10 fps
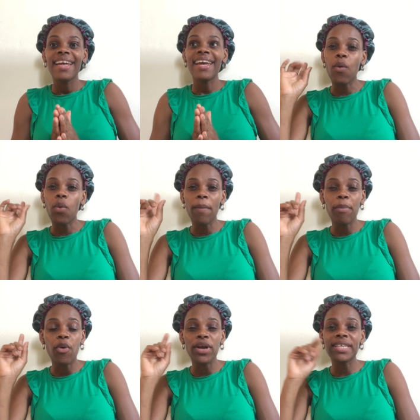At one
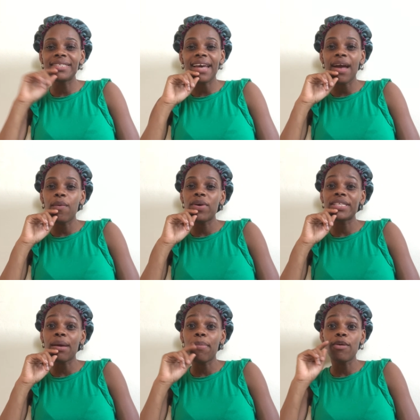point, I was
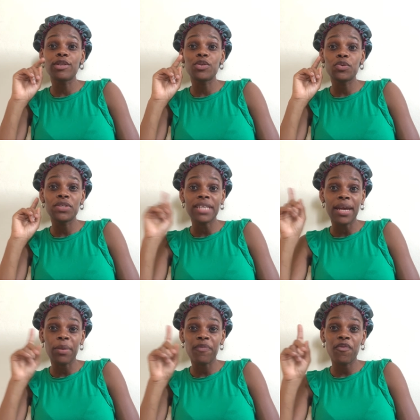about to
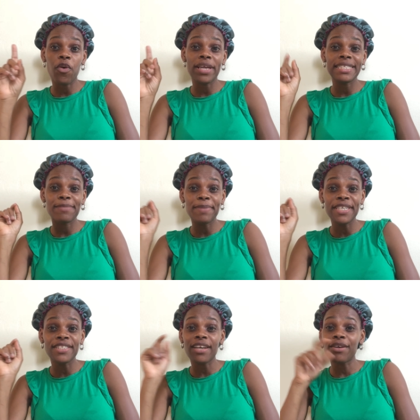sign up for a
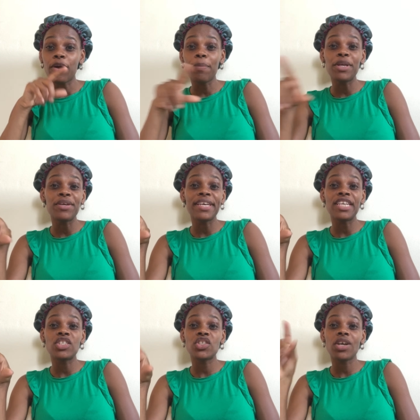speech and
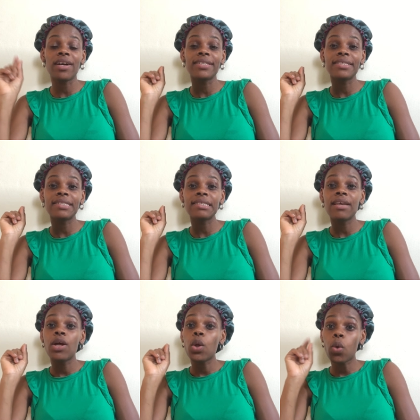communications
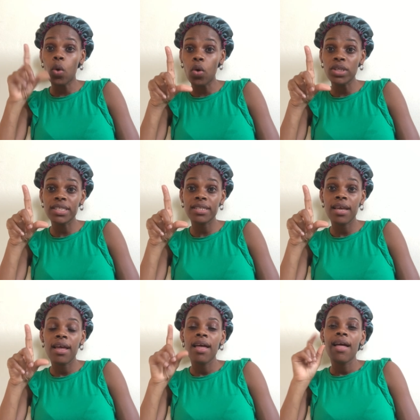course,
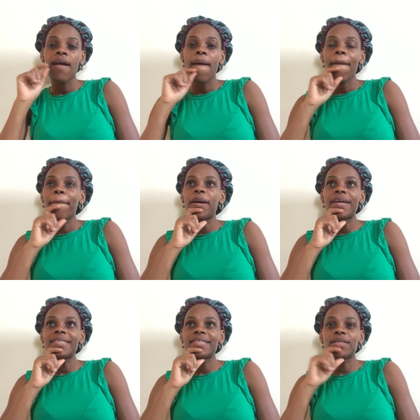
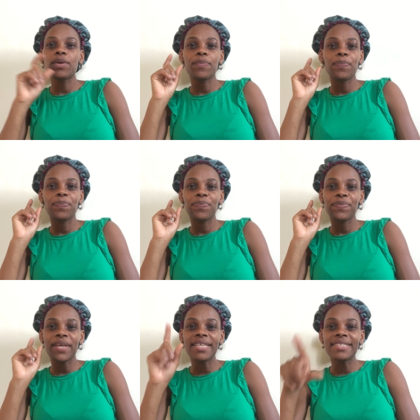but
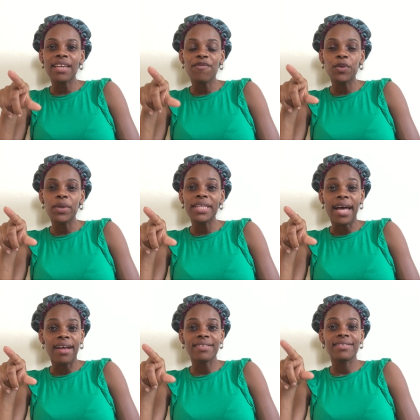instead of doing
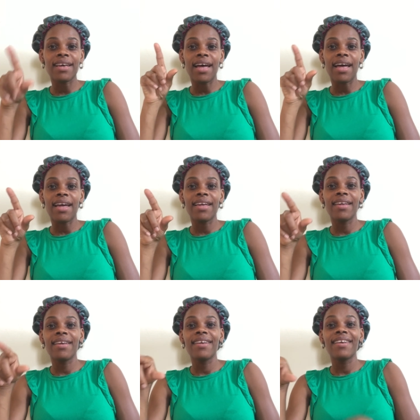that, I